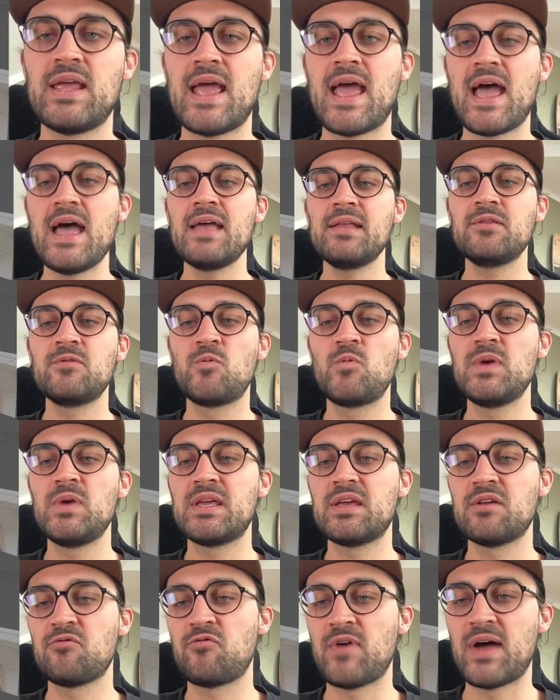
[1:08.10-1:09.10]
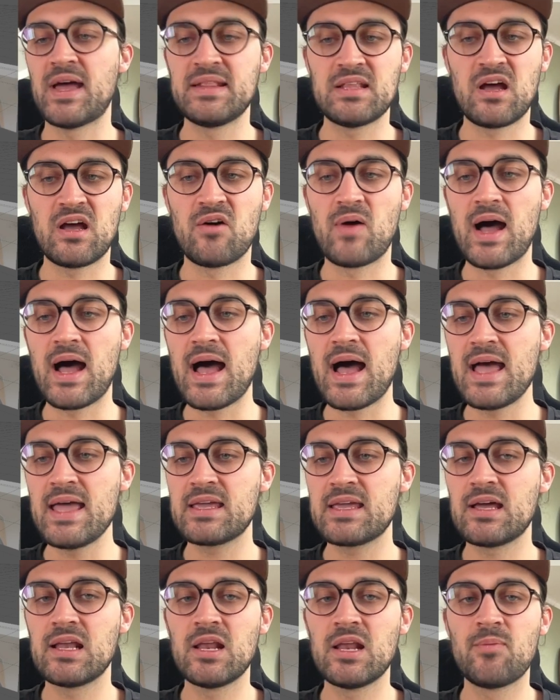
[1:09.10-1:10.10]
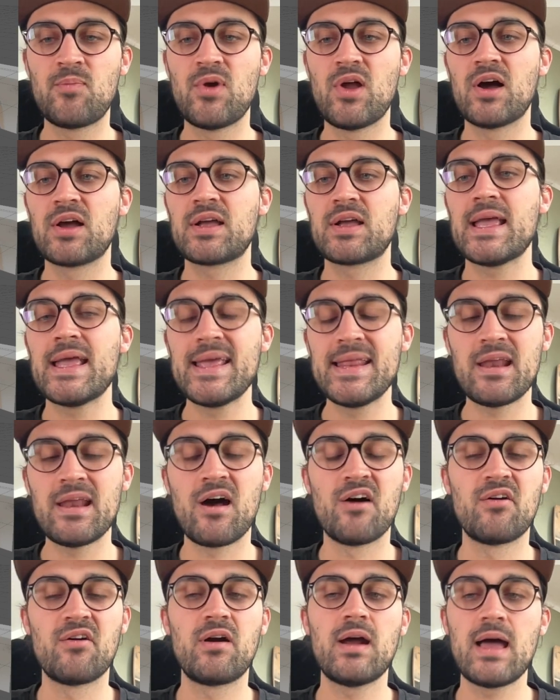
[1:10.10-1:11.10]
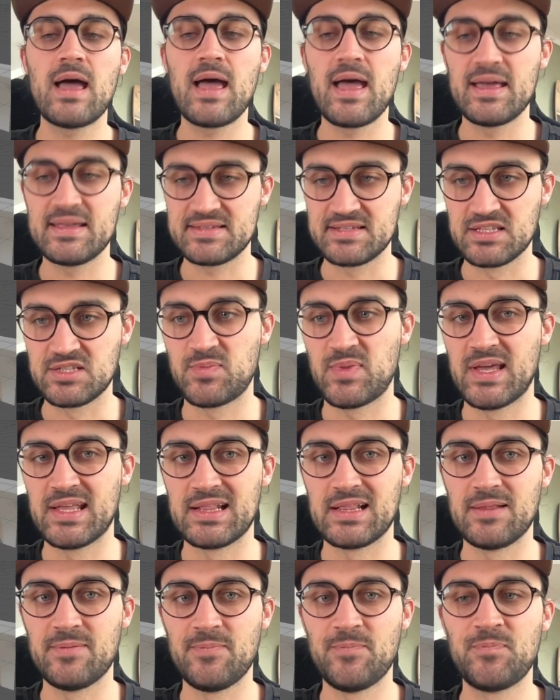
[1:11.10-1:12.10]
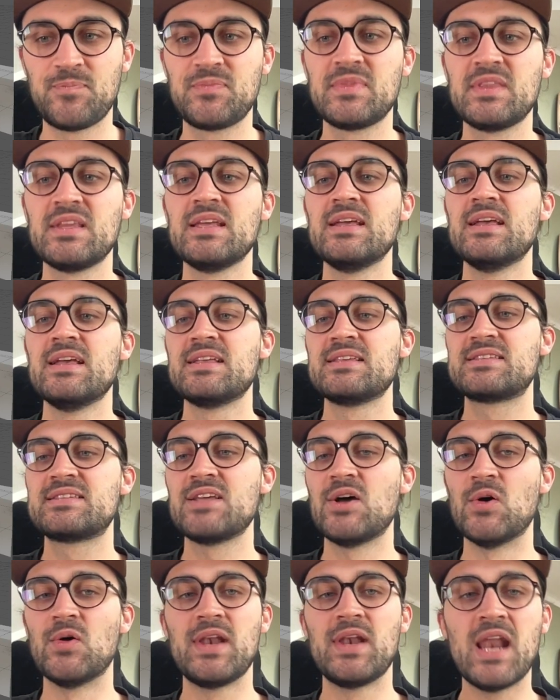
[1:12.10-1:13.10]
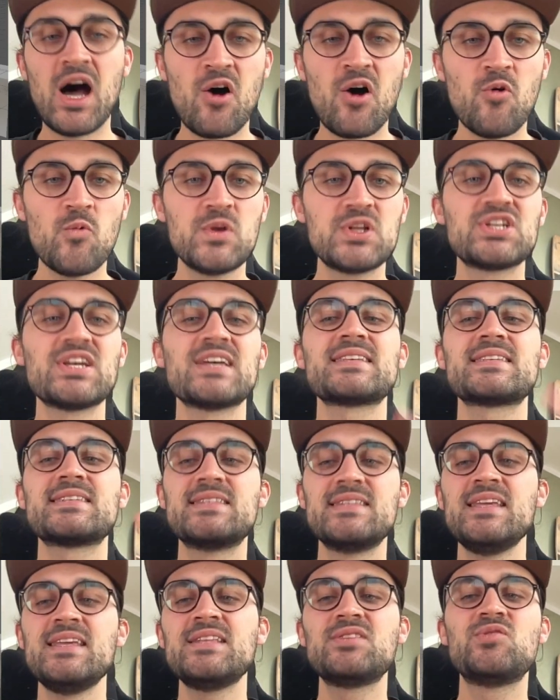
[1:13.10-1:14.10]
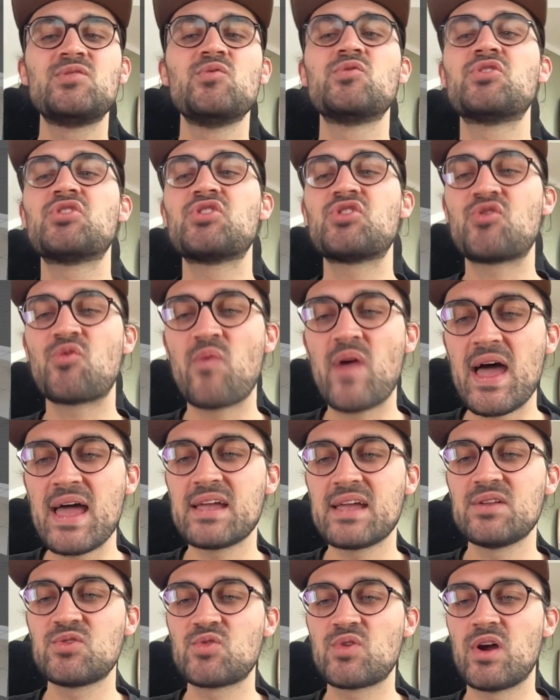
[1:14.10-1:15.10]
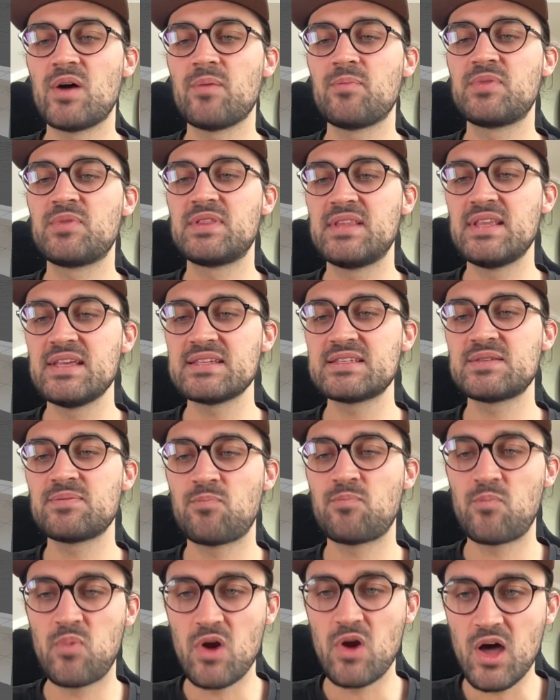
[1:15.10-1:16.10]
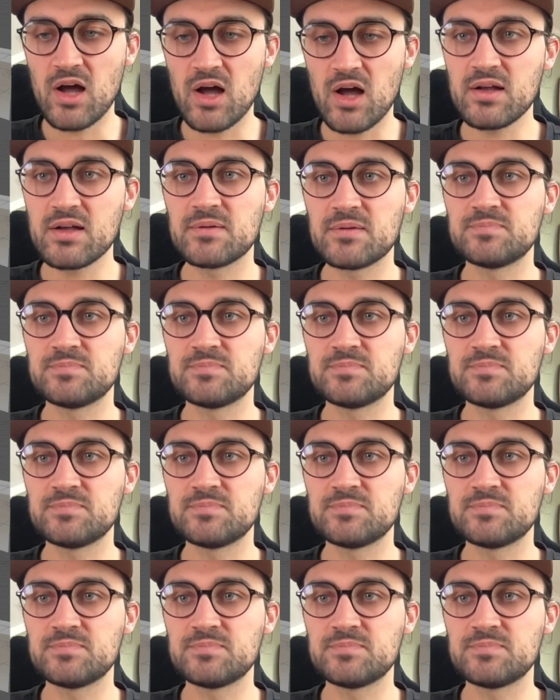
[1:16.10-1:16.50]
and we can find our eye color block in our assets panel. So now we just need to drag and drop this block